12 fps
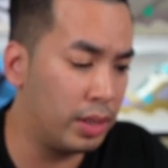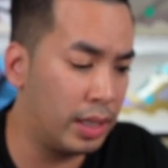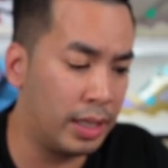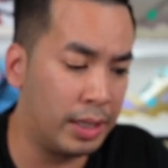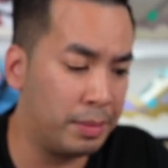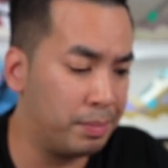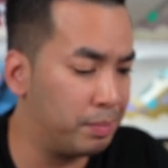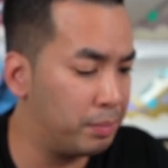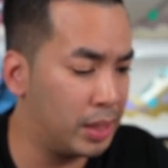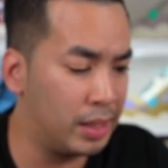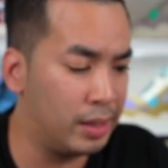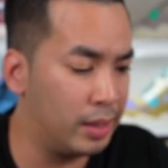Um,
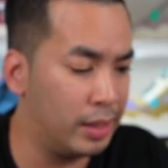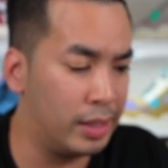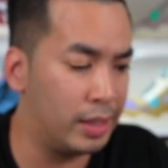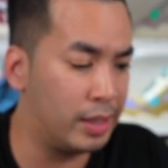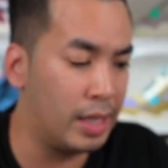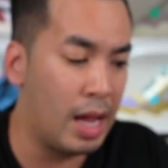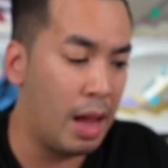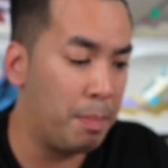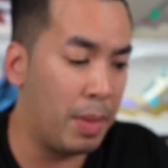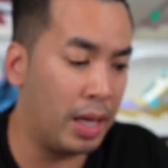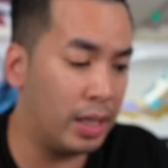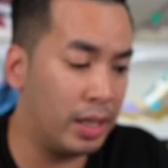but it just
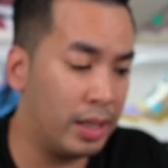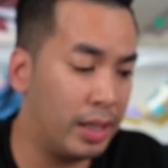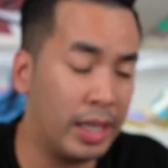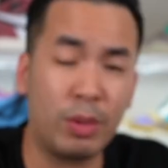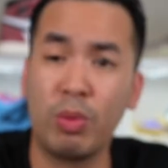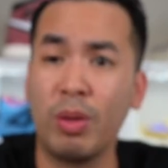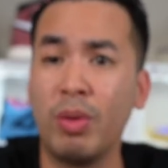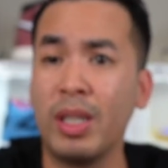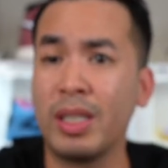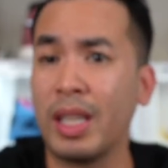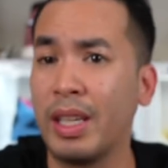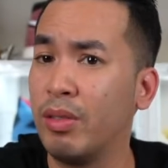made that's what it
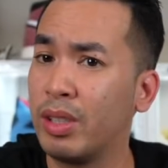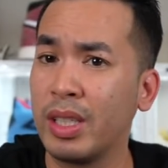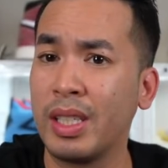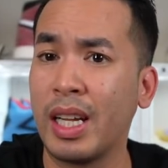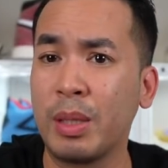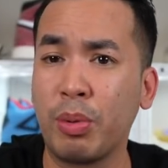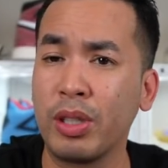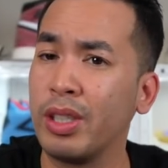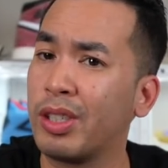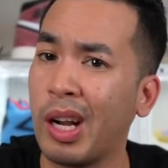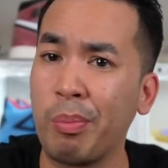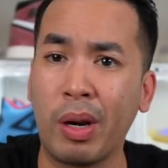was. Like he was just a nice person,
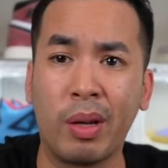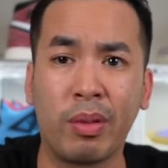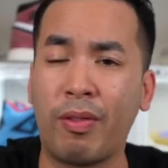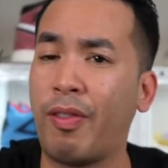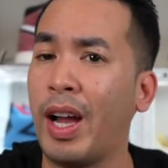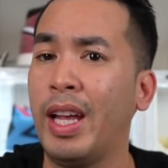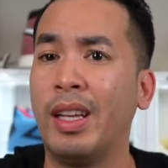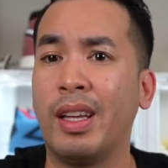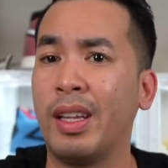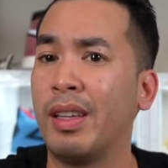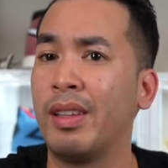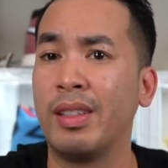he's trying to break up the fight,
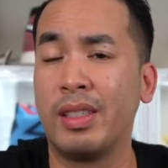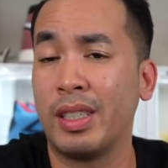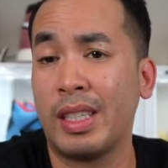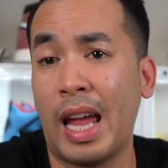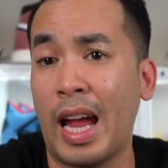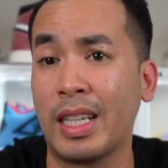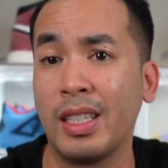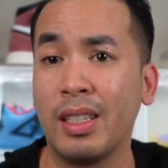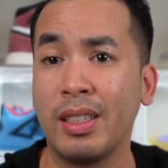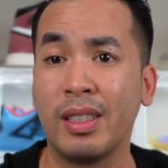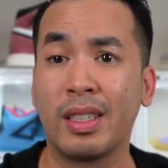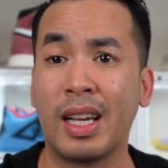and just
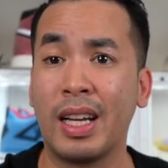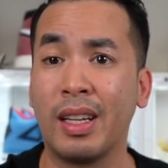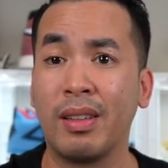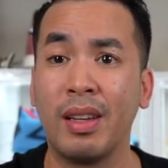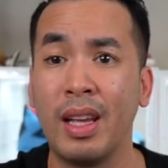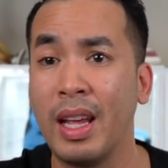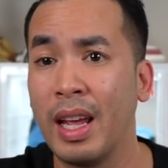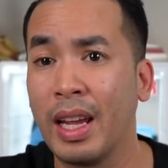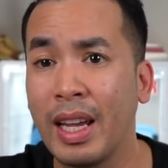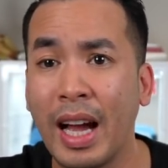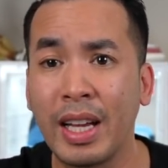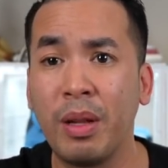accidentally just kind
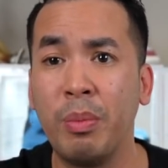of got in the